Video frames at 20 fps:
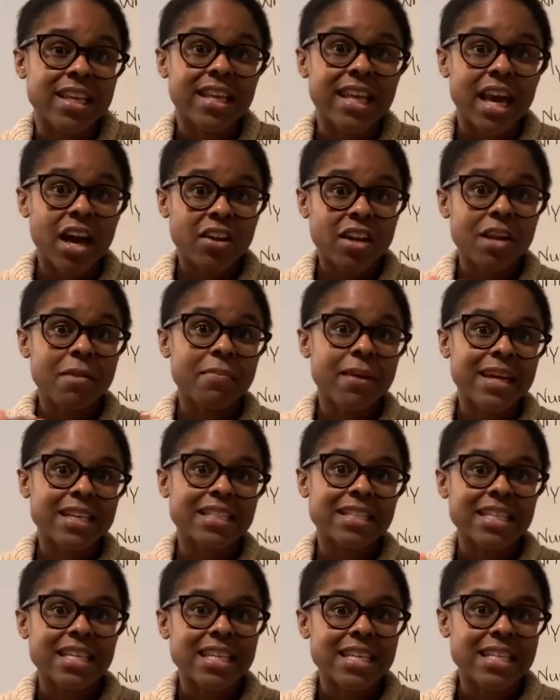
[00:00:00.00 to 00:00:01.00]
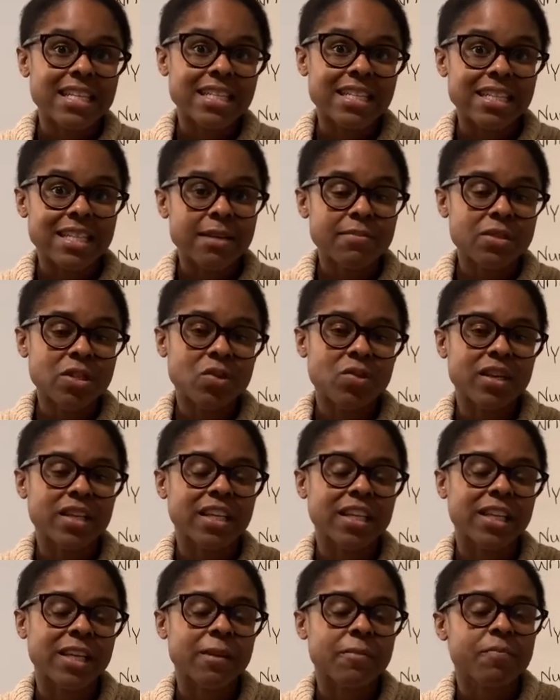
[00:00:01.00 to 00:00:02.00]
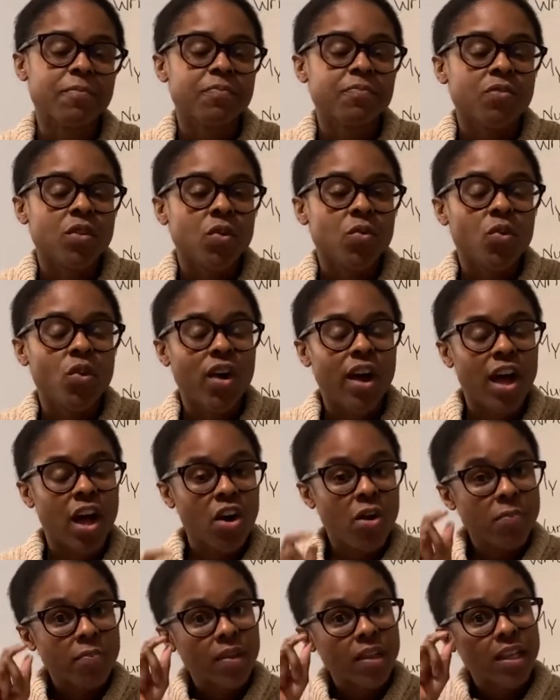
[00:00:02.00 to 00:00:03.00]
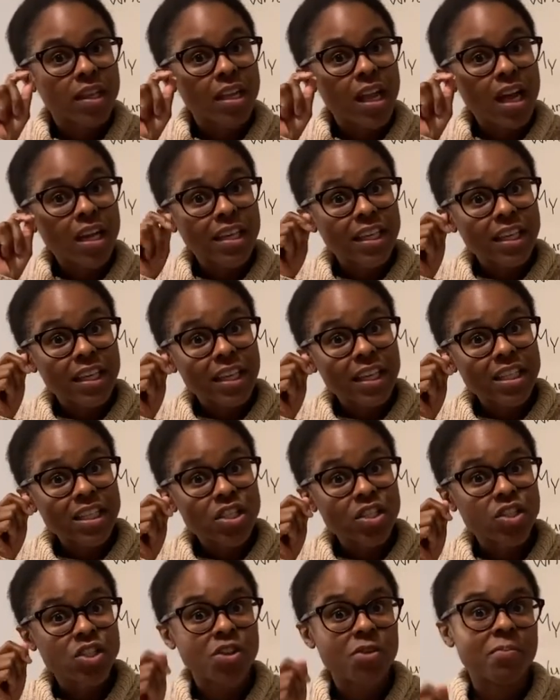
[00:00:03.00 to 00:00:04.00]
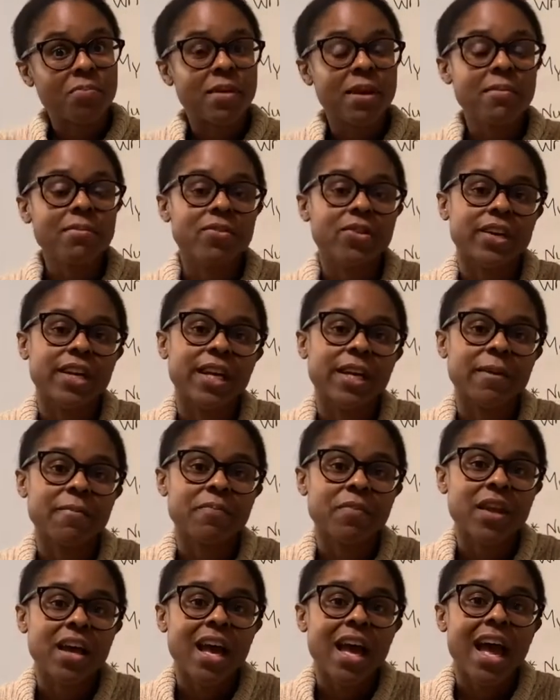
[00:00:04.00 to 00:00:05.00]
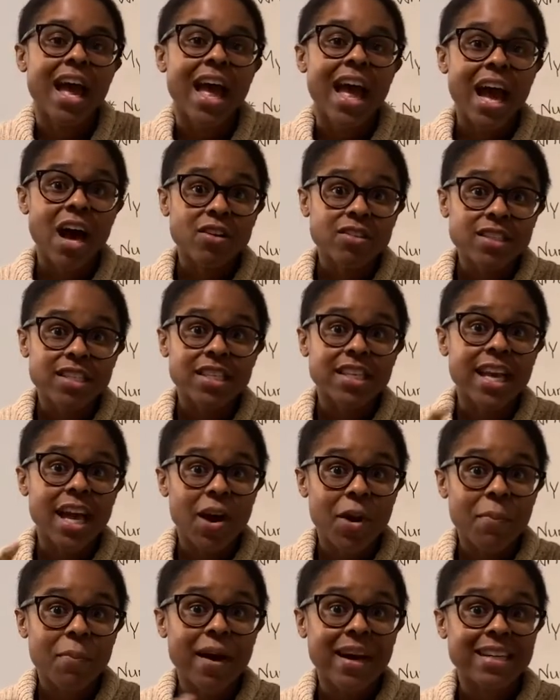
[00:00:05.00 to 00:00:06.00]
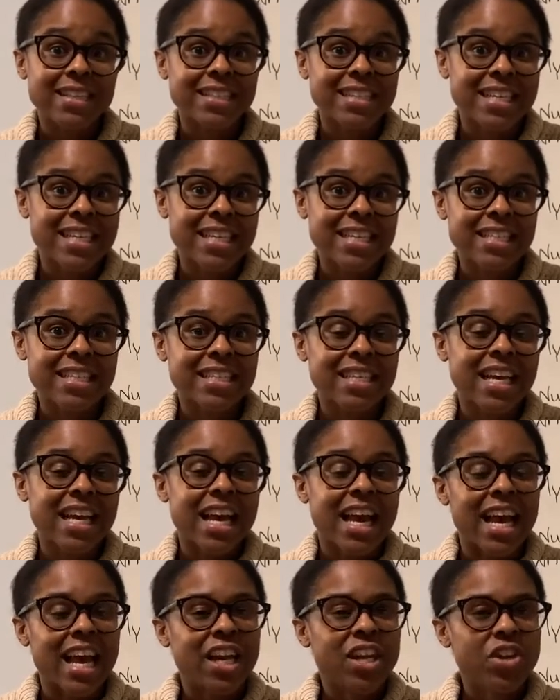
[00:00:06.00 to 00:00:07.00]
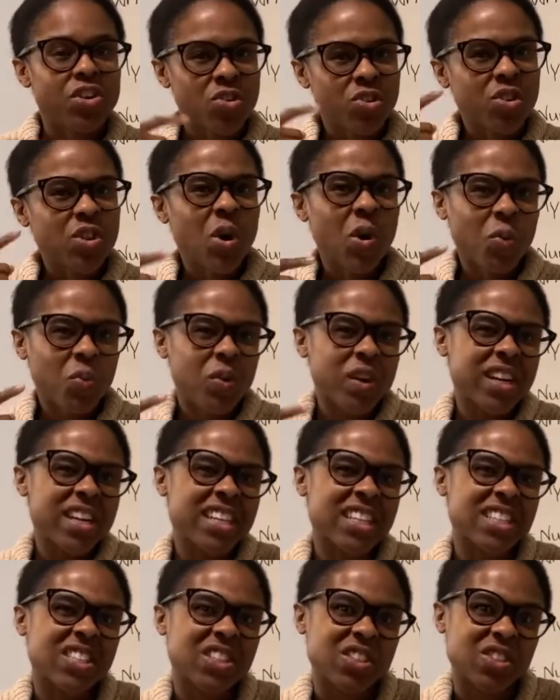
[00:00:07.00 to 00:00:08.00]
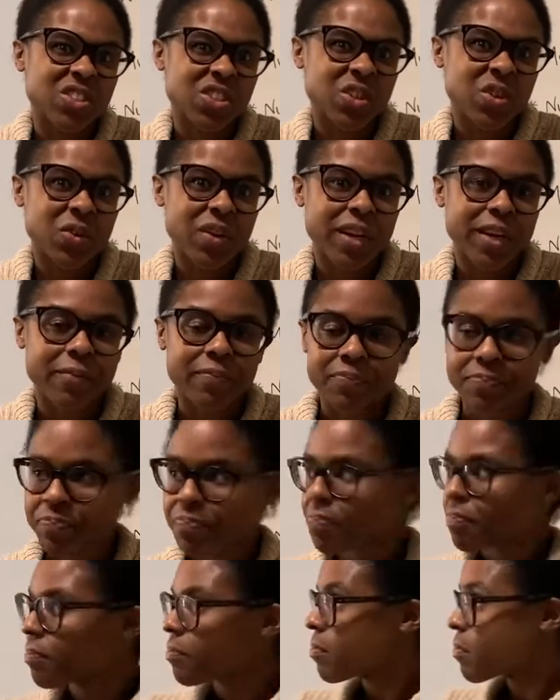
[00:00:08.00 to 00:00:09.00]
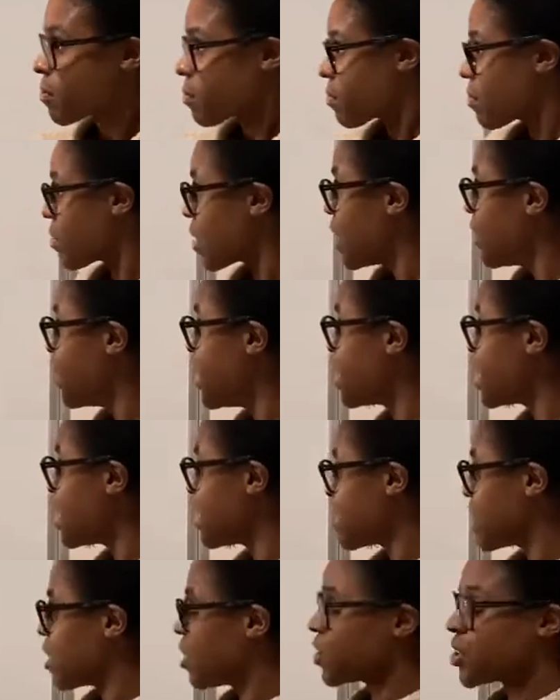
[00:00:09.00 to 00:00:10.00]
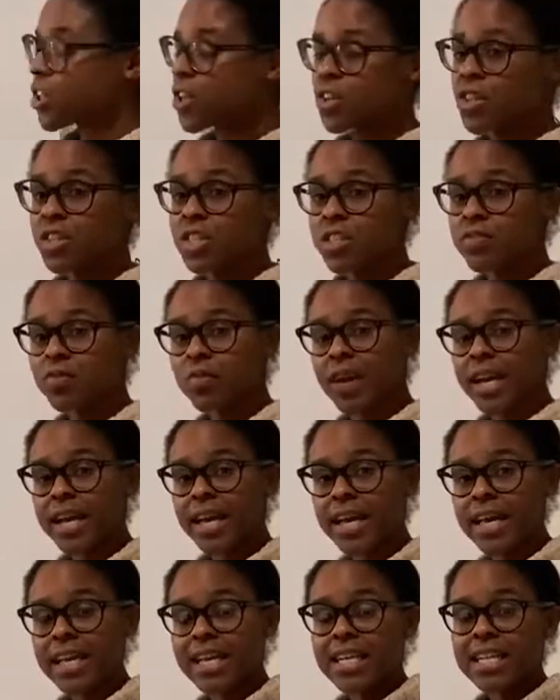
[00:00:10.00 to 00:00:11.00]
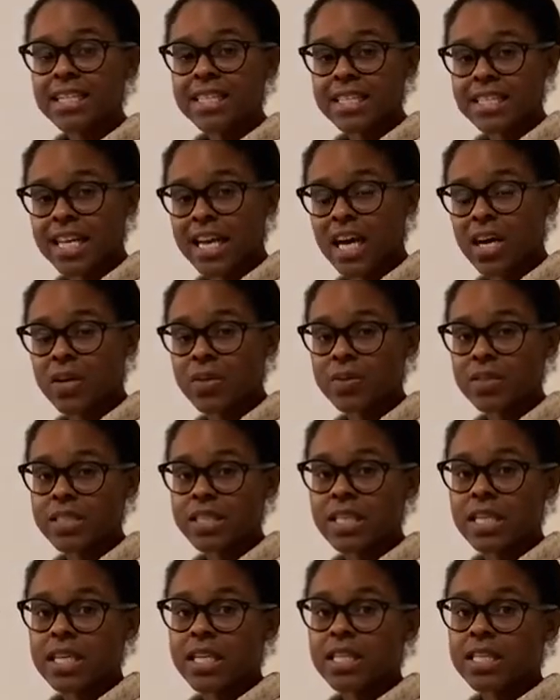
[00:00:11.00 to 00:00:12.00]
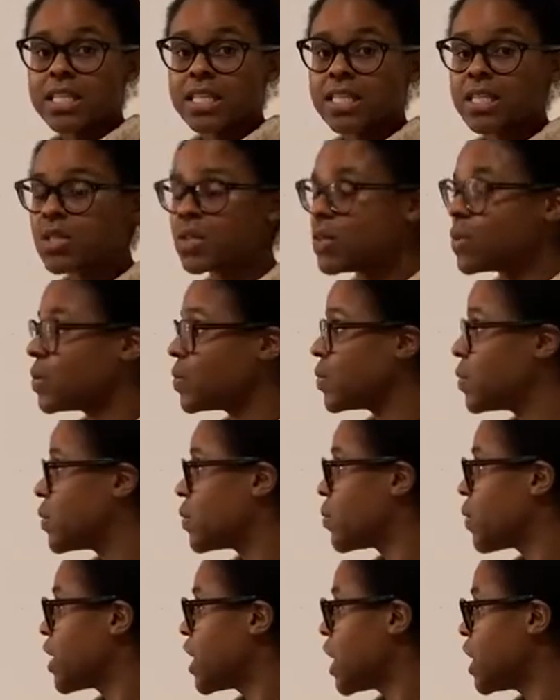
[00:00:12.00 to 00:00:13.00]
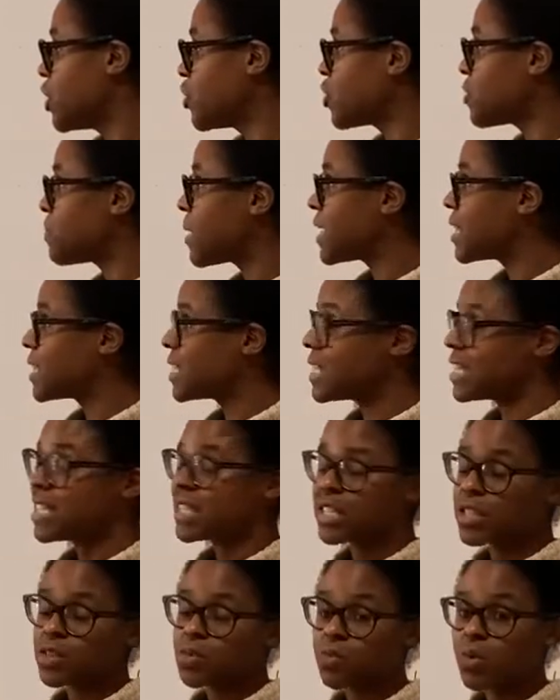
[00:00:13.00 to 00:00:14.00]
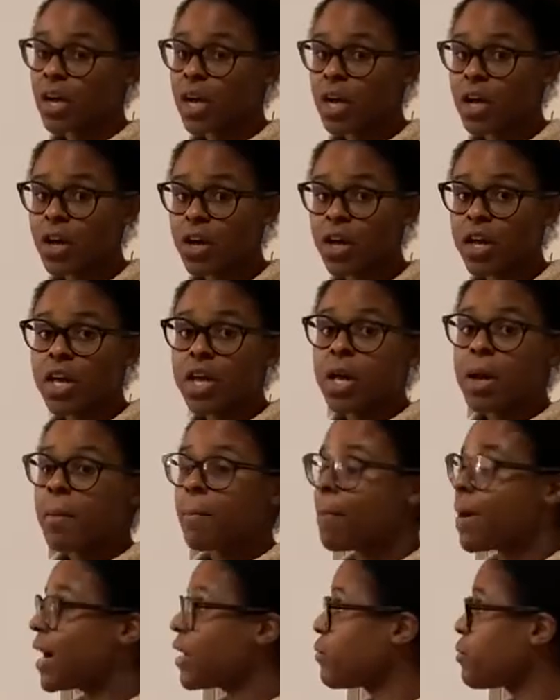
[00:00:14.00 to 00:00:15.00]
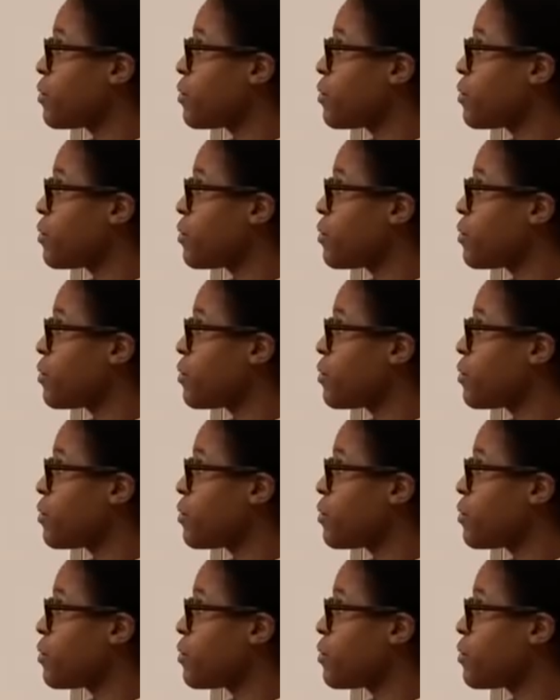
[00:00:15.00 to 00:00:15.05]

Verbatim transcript: then counting by tens subsequently will help lock into your memory how to count by tens, and you'll know what it is you're doing. This is an alternative way to count to 100 by tens as well by